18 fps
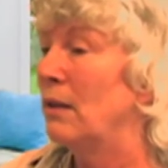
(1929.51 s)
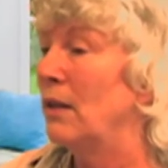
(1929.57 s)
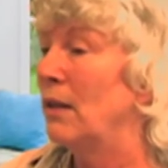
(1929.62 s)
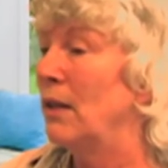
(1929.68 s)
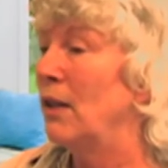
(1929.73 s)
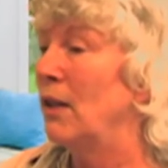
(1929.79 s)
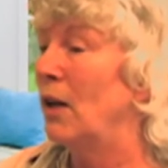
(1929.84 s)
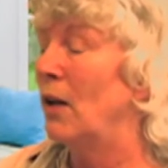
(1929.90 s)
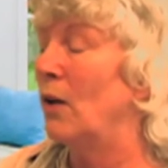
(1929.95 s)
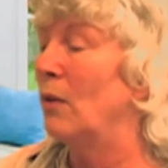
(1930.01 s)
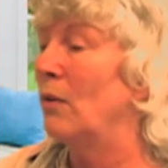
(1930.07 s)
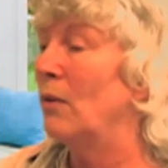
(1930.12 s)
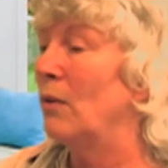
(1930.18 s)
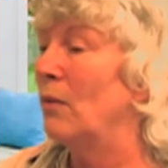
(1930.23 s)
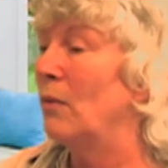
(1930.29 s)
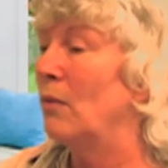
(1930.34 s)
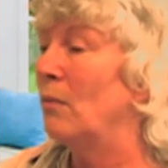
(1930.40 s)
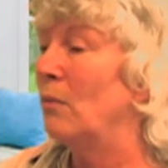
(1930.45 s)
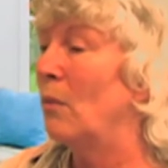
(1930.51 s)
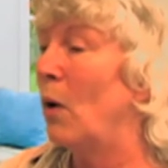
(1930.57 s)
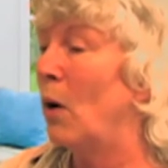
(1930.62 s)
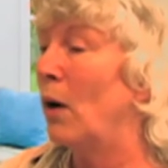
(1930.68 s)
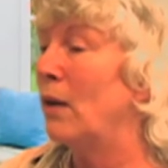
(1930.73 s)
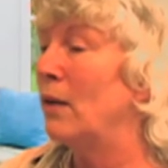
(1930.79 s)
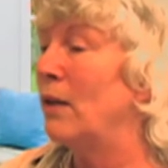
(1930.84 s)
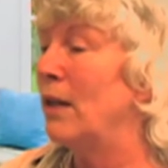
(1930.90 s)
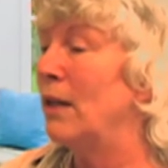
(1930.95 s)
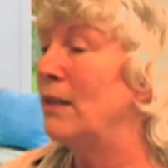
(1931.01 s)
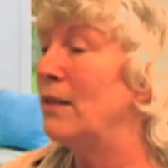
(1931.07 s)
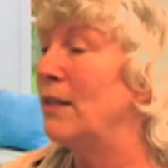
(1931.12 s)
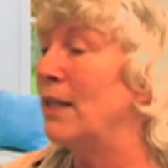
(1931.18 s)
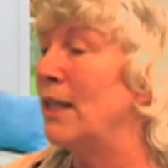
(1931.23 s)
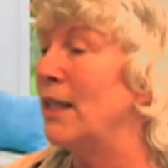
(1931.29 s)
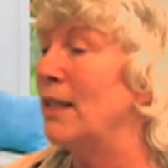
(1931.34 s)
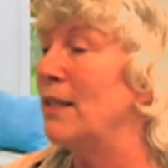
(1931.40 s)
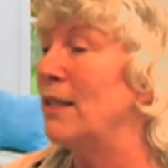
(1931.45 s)
you know. Mark needs
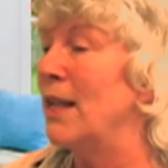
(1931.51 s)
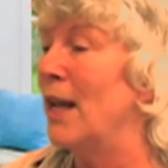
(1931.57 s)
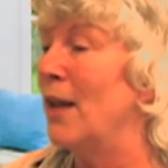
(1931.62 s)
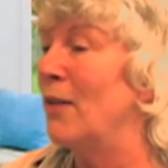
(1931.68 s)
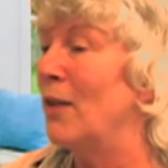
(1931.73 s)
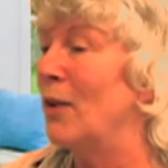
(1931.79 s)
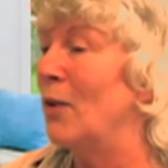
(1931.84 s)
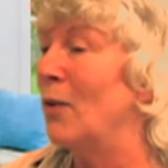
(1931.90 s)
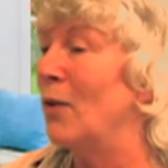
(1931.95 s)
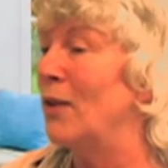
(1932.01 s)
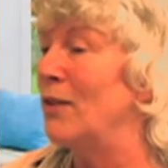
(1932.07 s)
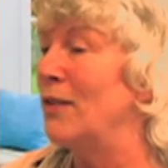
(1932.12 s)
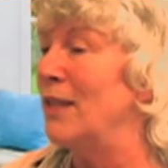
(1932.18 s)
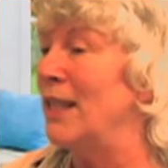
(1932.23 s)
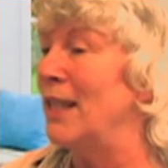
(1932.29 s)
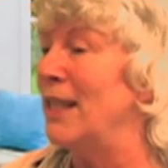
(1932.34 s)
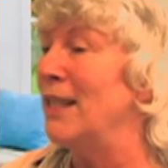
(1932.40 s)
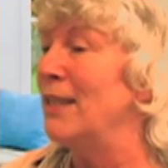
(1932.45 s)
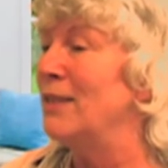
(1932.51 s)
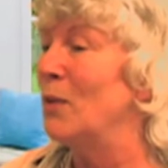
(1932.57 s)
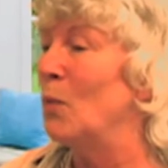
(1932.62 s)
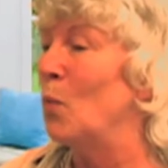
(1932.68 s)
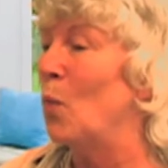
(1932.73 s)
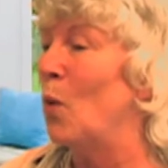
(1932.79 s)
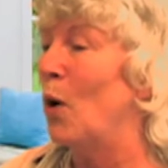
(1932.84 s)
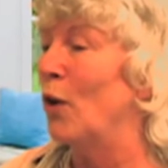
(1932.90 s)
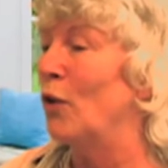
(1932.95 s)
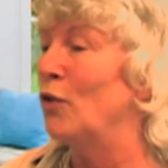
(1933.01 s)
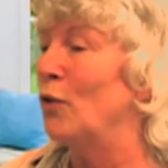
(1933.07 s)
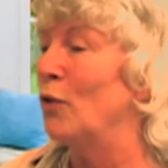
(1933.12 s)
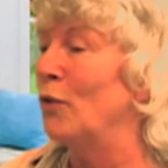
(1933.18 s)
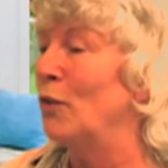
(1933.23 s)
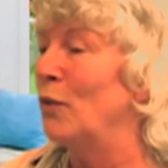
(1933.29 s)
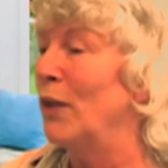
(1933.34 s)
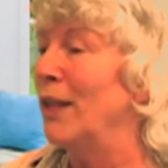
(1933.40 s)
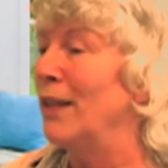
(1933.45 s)
to get down there on his knees and wash your
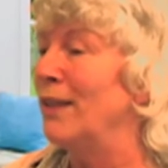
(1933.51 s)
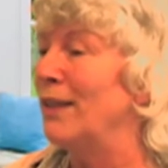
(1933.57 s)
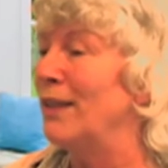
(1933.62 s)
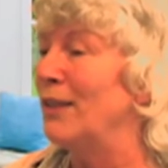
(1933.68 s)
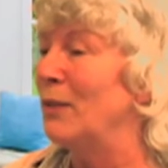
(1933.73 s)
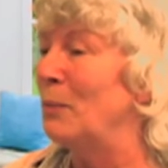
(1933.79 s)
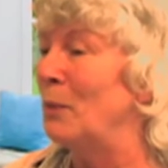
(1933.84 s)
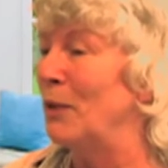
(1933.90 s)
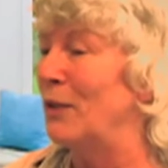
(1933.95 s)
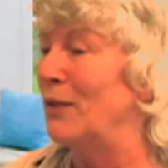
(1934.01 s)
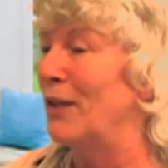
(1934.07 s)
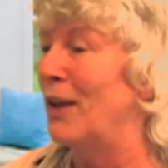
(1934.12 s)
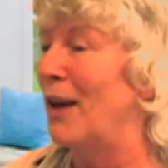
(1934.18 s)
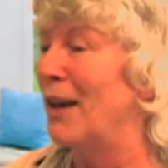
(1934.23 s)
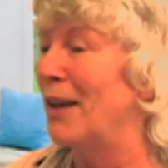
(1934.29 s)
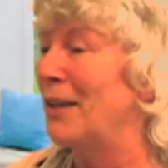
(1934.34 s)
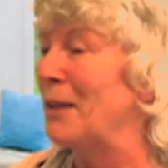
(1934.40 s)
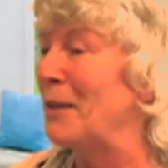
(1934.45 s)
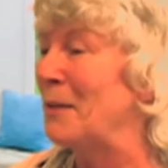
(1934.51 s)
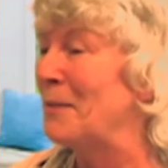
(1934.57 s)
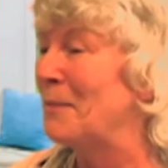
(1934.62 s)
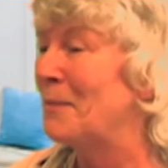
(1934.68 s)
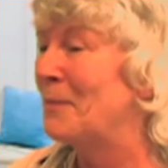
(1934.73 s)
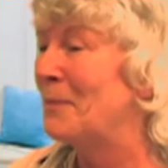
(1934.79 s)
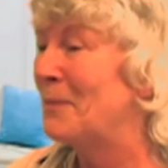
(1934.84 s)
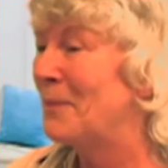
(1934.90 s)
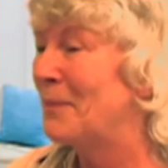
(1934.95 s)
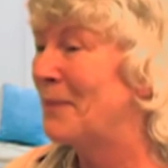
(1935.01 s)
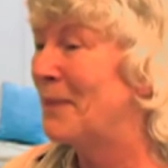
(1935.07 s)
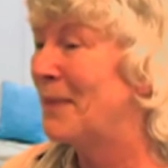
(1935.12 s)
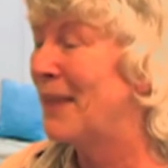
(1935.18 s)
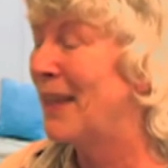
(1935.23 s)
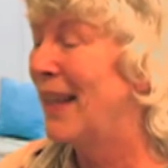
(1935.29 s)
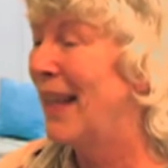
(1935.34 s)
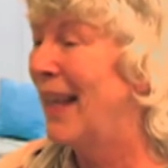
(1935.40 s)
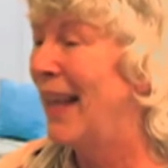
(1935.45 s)
feet this Pesach.
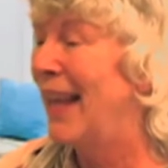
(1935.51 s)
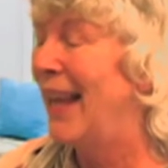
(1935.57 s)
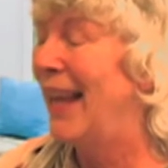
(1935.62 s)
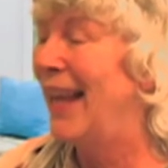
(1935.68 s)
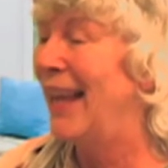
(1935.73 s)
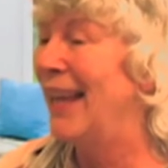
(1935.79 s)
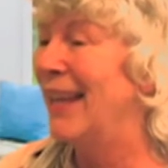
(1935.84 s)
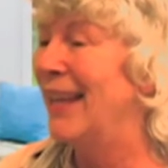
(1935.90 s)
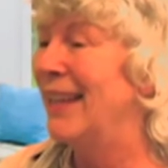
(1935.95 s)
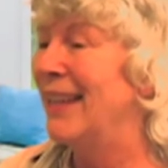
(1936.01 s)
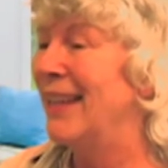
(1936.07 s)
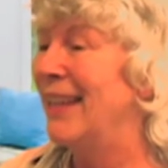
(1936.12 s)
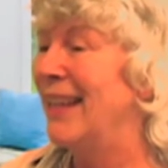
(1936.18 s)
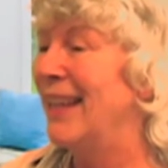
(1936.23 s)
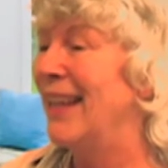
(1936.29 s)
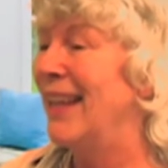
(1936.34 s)
And